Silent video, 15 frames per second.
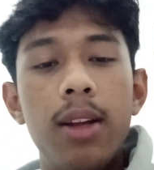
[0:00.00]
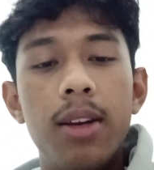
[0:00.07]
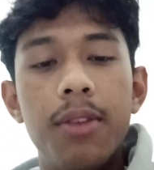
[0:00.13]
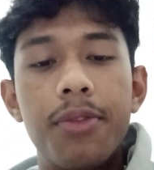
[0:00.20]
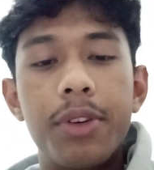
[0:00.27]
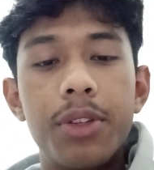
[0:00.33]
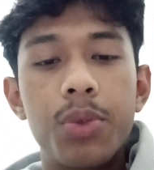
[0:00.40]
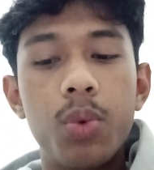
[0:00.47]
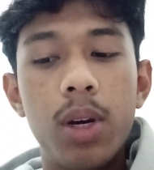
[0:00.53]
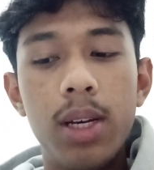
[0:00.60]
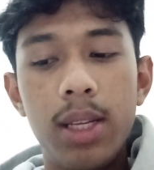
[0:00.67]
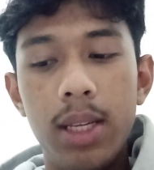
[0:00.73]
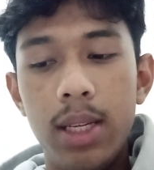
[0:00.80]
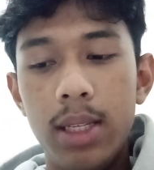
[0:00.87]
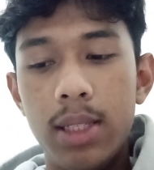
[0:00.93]
The first one
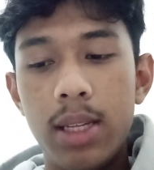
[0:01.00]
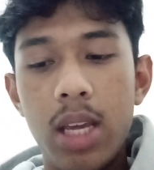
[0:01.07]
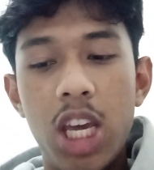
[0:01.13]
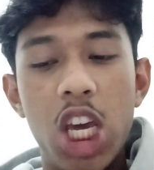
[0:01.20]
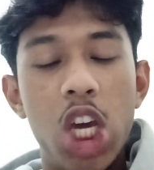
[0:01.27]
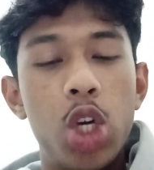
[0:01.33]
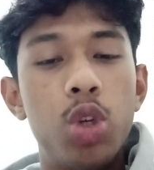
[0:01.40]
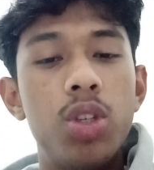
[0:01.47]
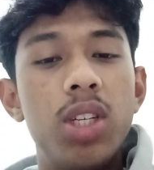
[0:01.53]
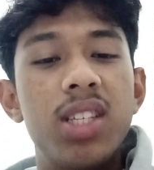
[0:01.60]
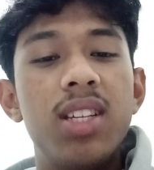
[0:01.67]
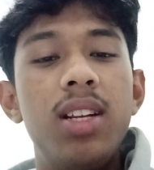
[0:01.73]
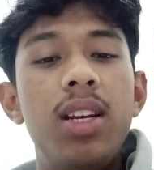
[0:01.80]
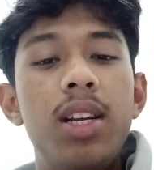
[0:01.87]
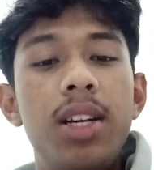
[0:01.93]
is
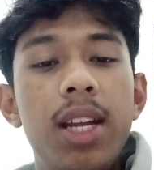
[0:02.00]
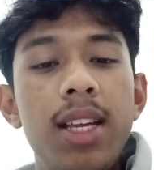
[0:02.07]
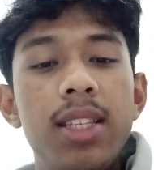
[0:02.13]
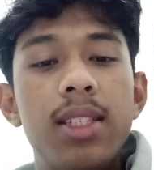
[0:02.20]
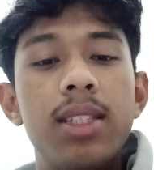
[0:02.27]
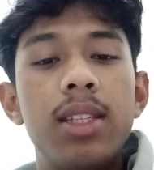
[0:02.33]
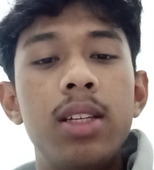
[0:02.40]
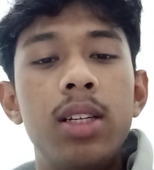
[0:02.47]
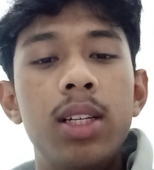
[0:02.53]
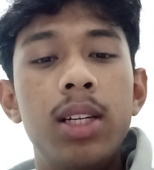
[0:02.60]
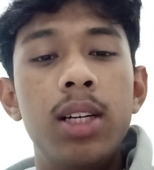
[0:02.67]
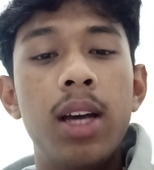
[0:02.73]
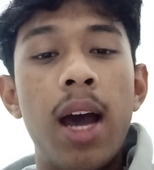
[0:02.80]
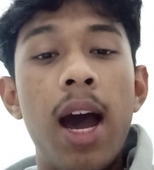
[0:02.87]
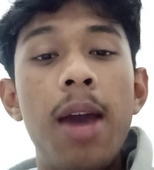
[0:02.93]
acquisition learning
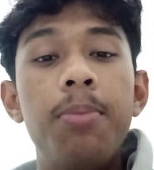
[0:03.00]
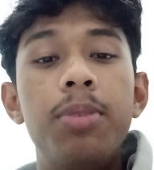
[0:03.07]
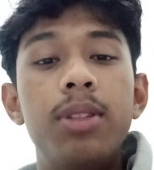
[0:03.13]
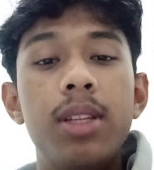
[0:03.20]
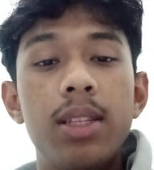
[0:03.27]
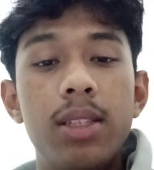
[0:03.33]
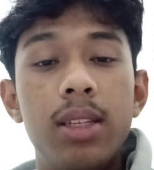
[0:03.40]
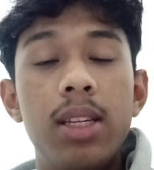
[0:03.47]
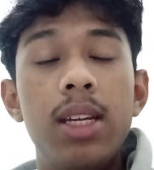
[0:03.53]
hypothesis.